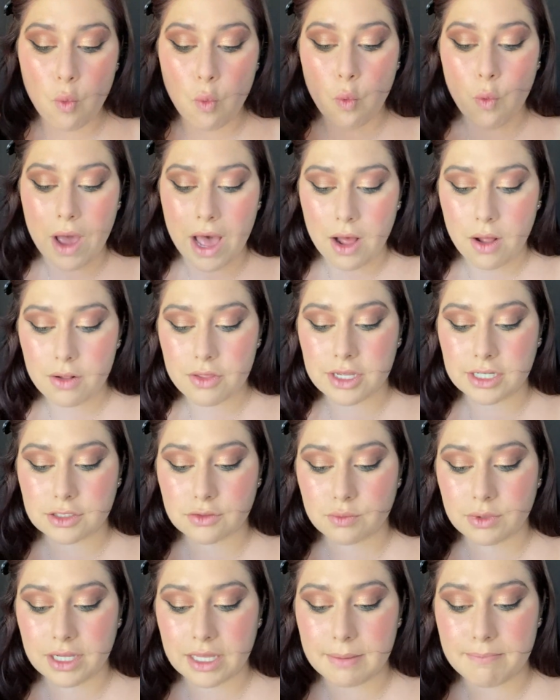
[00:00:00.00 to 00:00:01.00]
well this
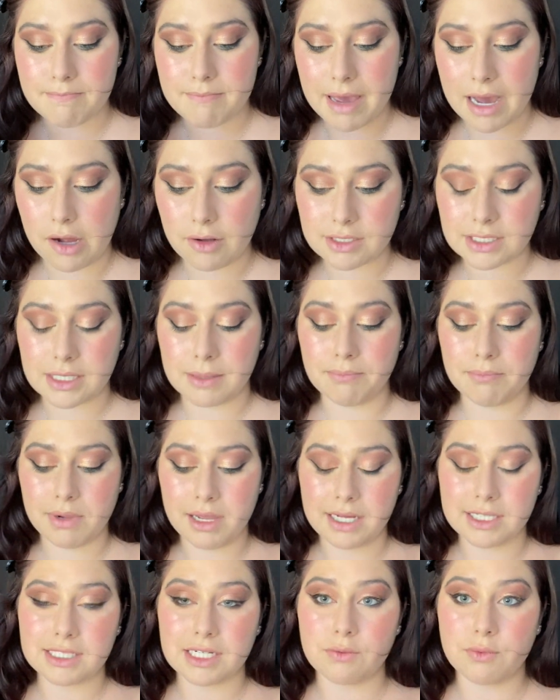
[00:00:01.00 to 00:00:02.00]
really melts and
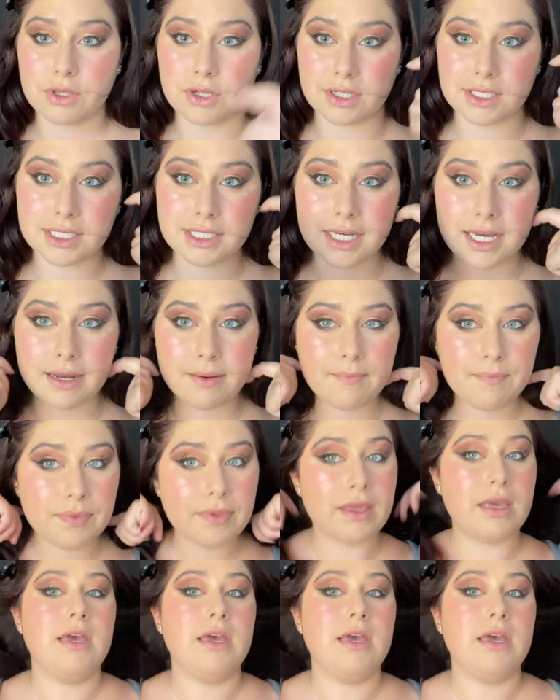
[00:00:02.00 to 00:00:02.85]
blends in with your skin.